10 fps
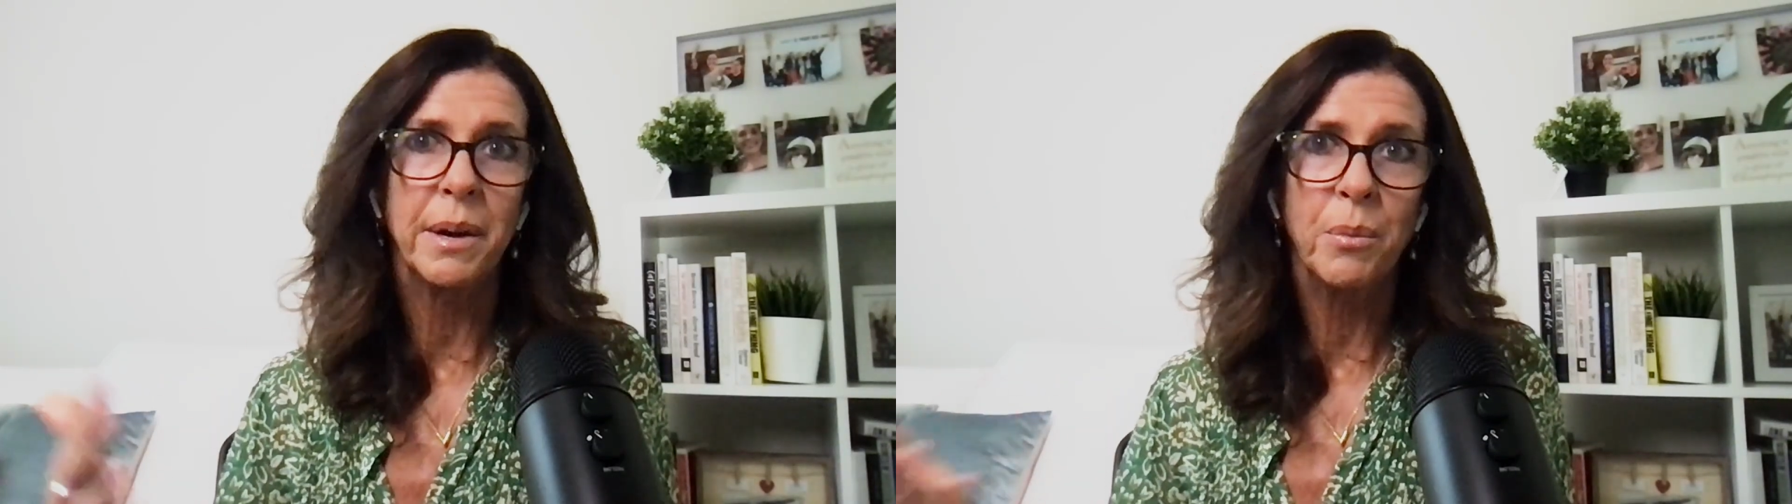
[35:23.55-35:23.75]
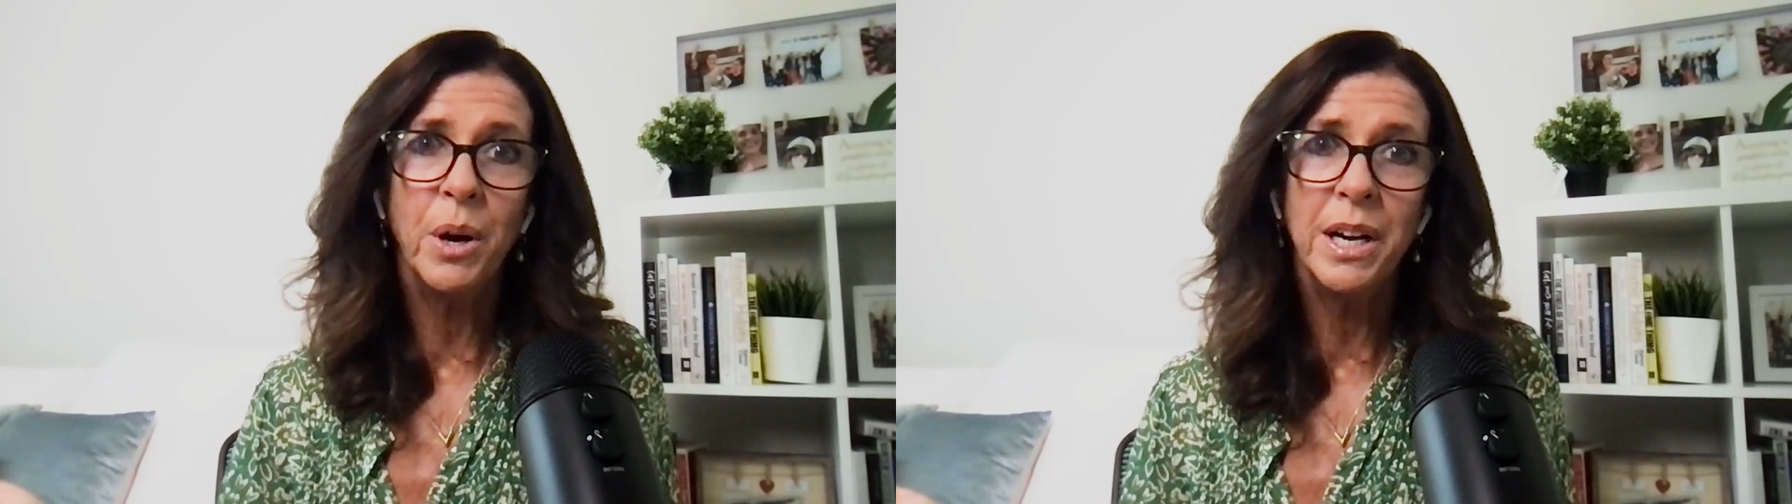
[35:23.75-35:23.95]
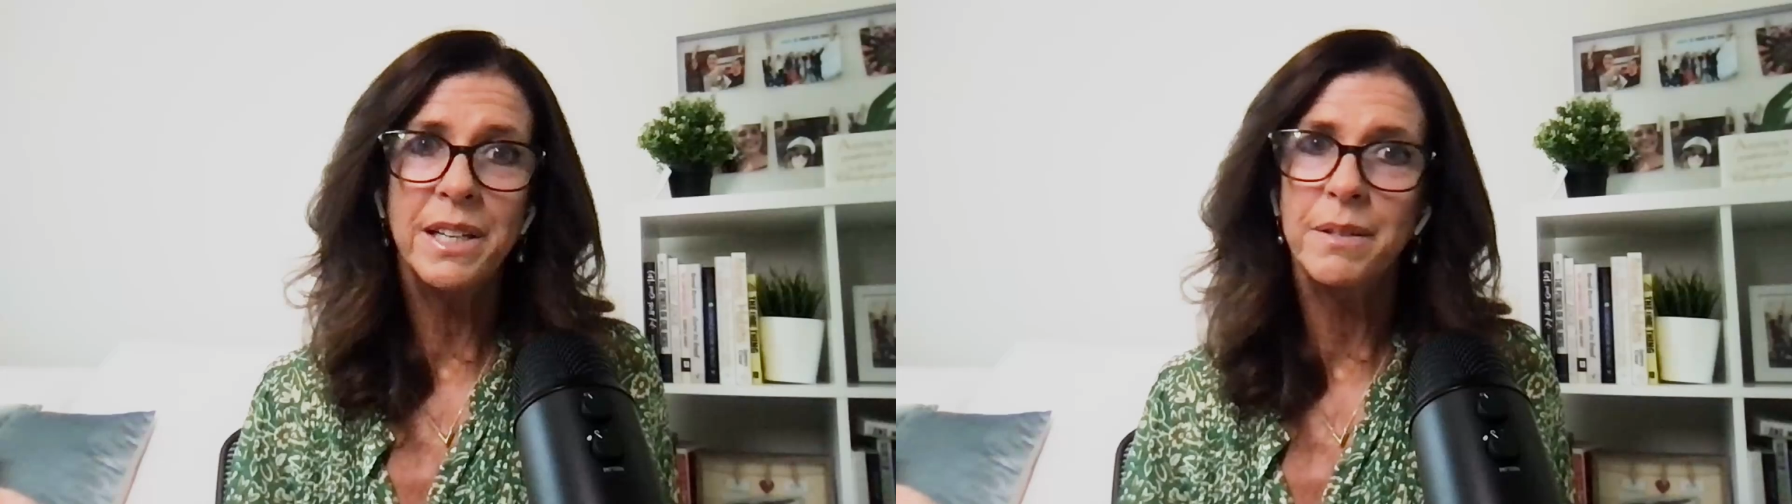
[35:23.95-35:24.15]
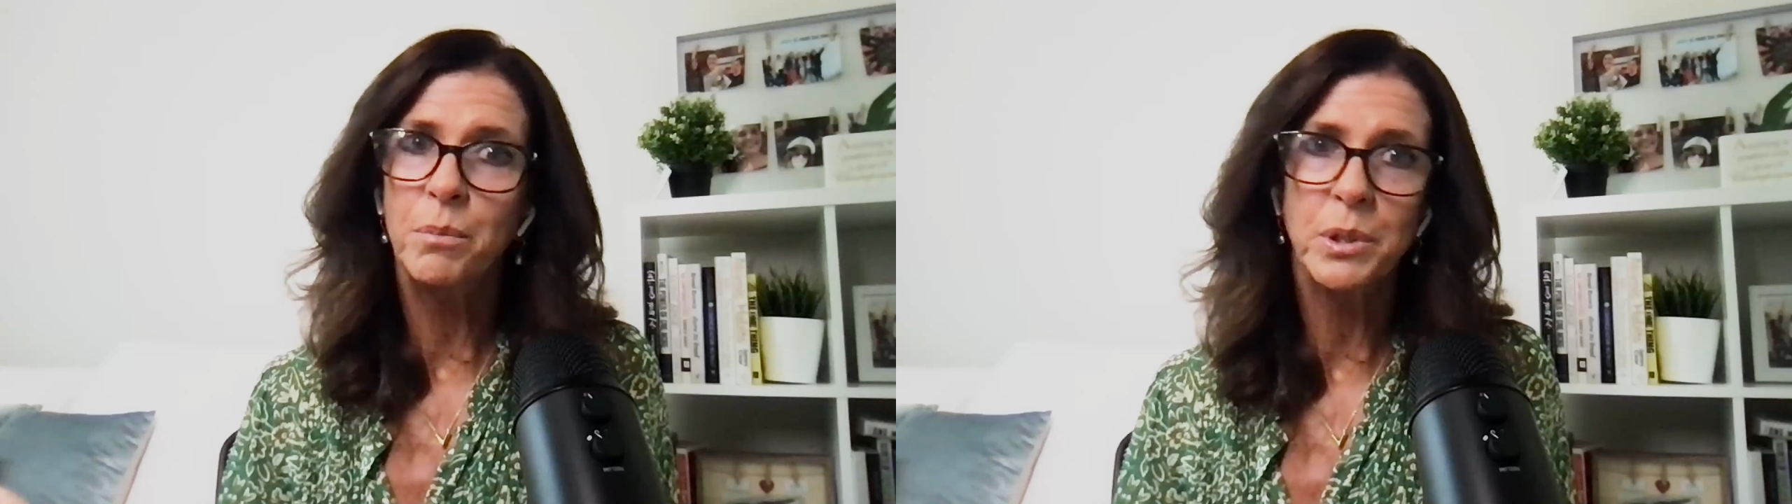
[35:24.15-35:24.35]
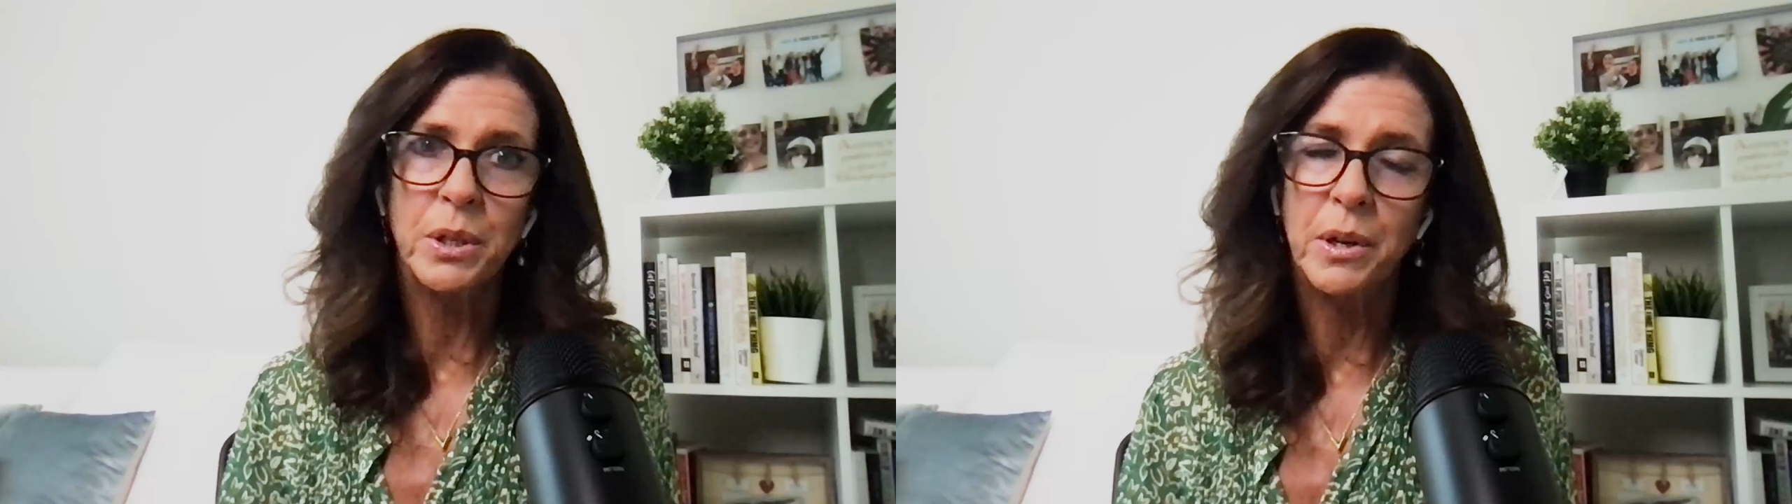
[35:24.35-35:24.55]
unwind and
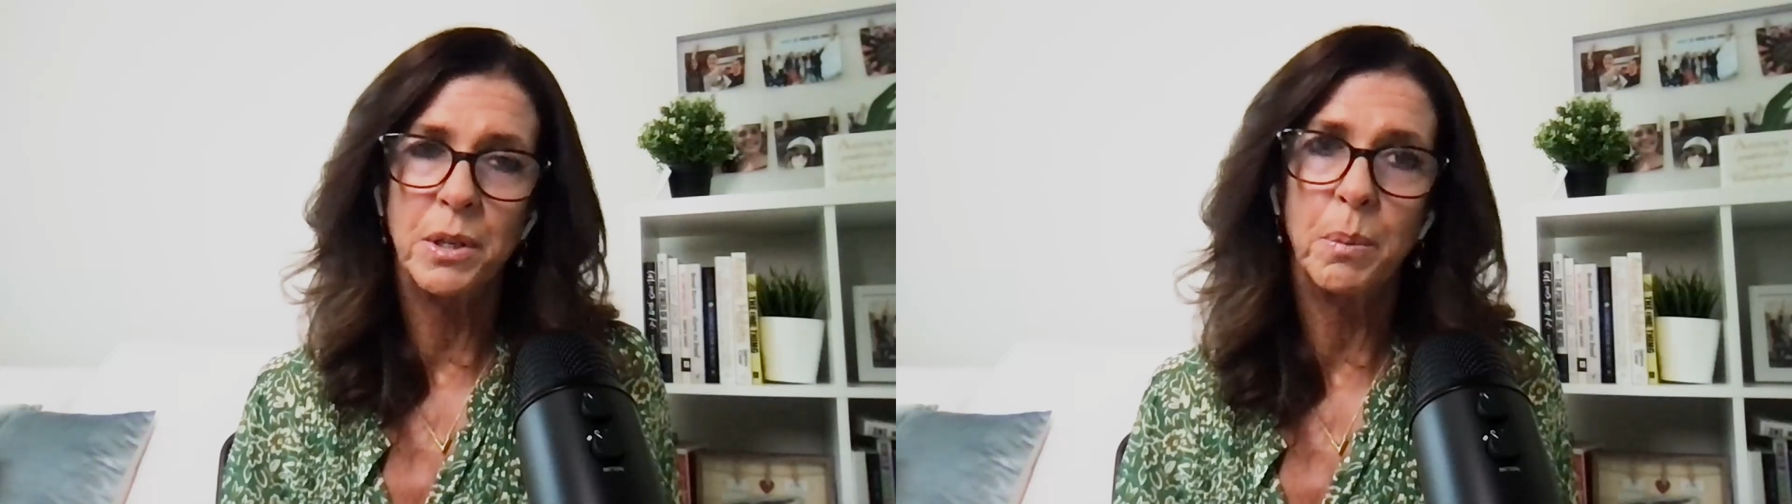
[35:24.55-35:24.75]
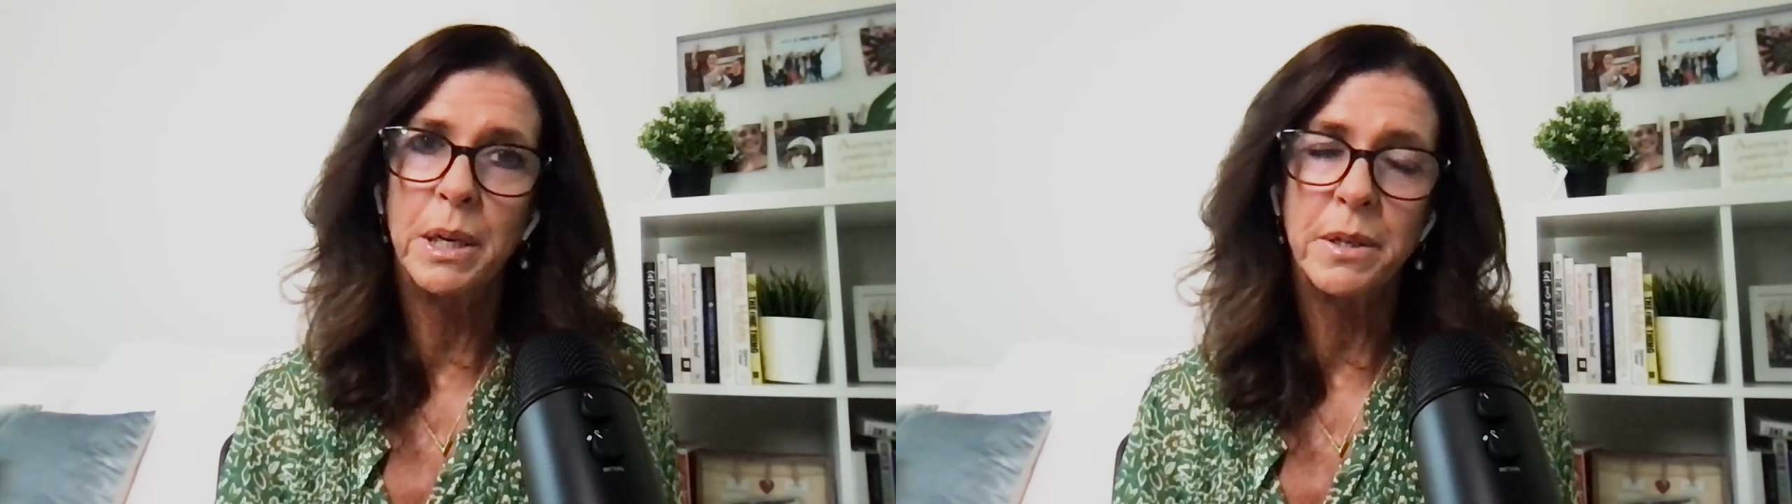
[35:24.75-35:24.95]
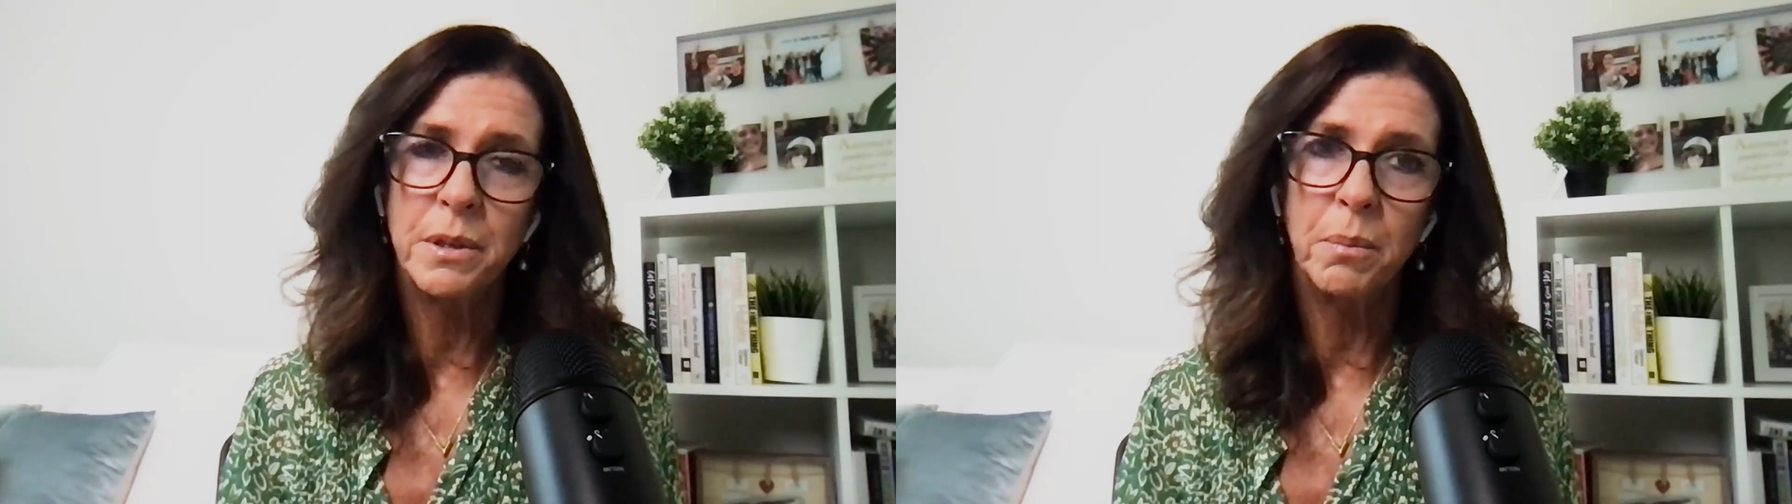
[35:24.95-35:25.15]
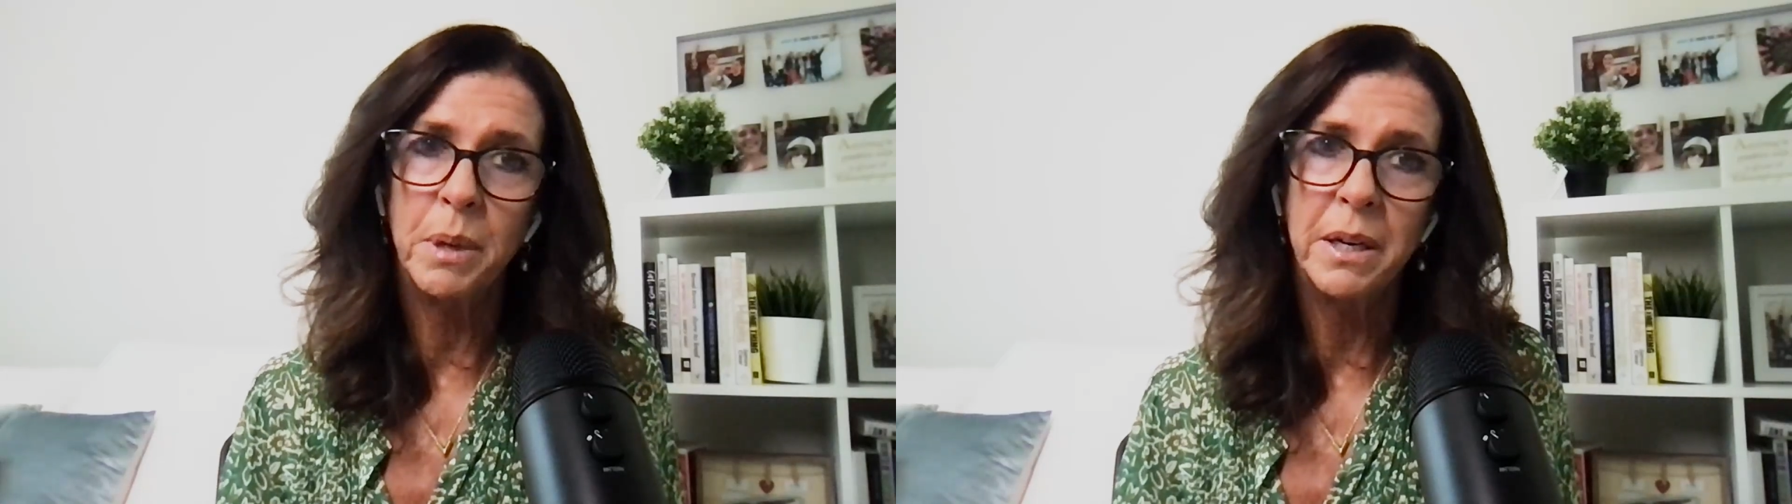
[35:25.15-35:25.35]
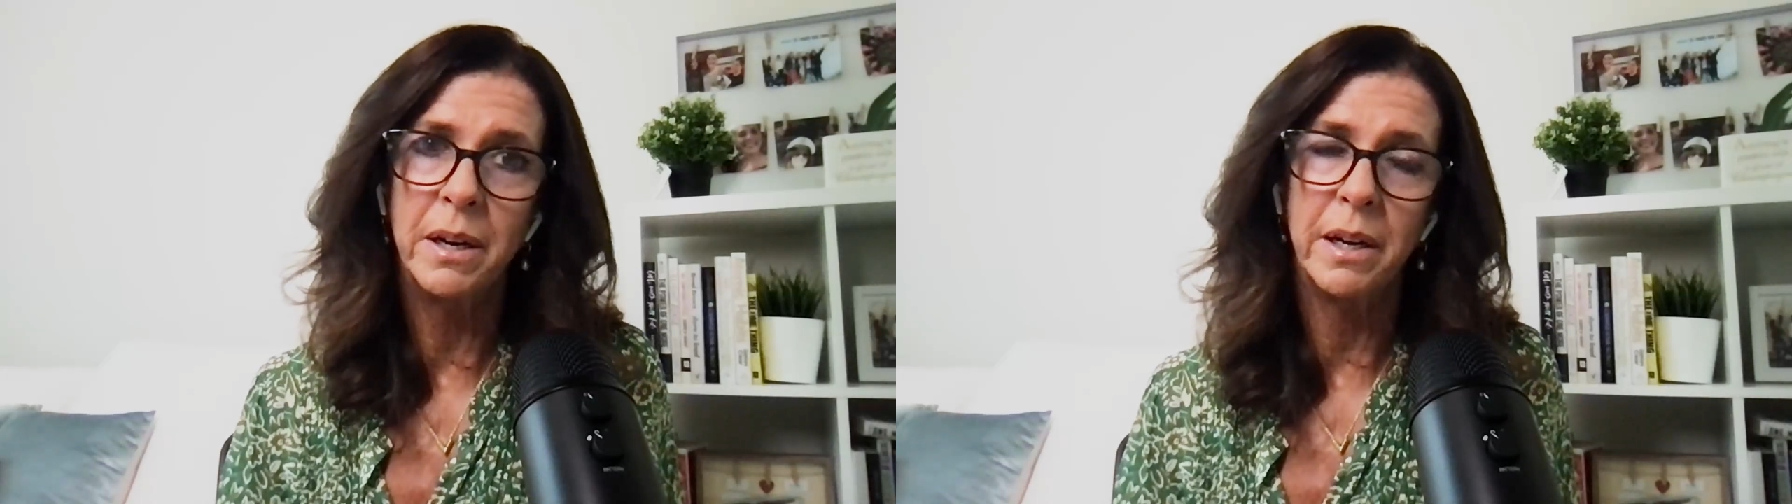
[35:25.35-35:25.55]
wasn't going to bed until
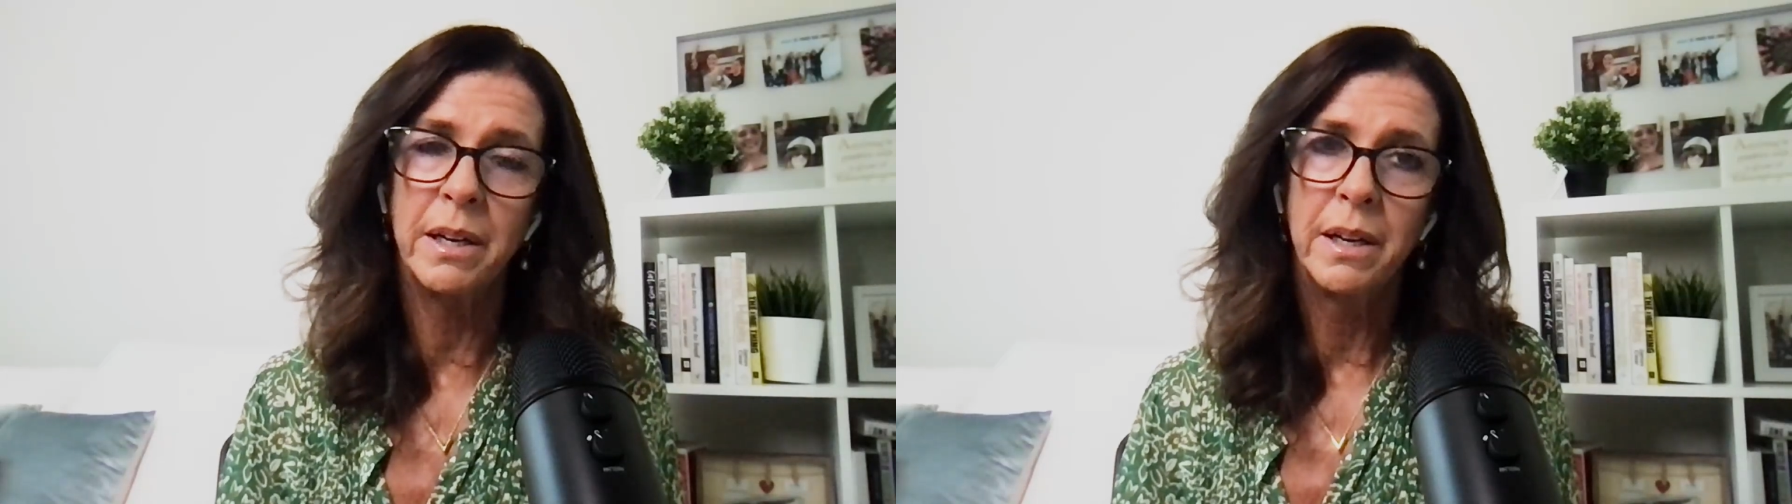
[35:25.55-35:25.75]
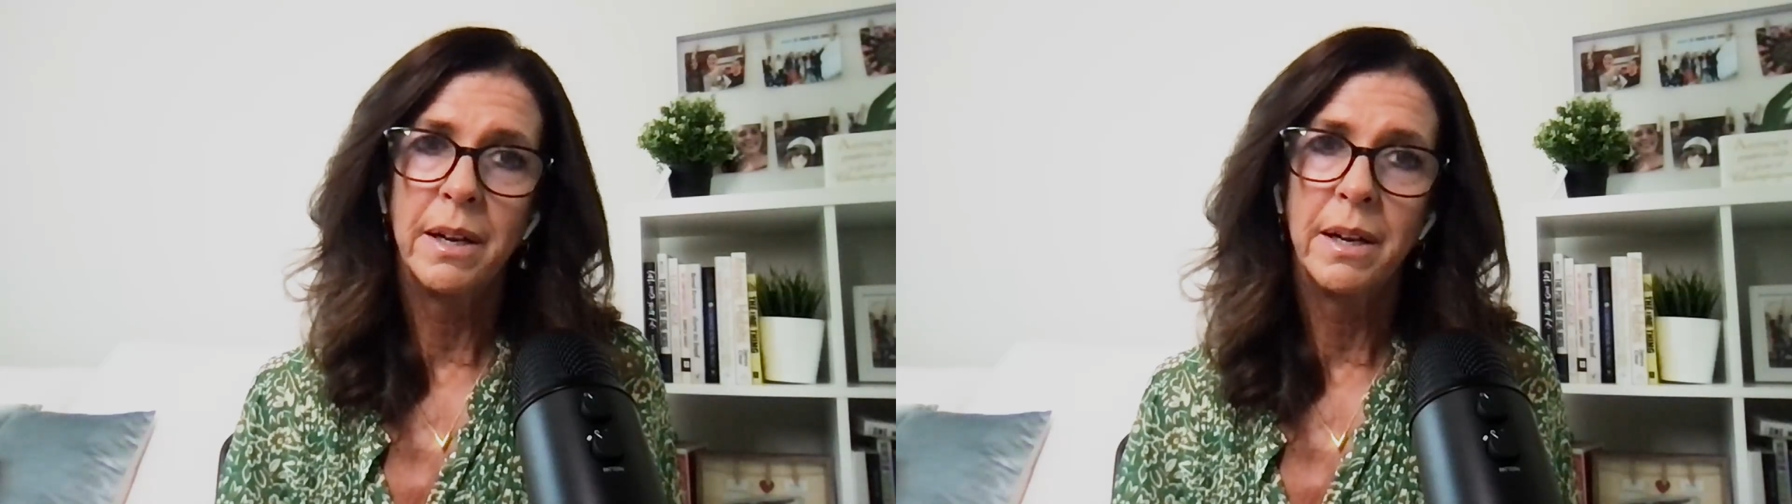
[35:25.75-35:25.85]
midnight.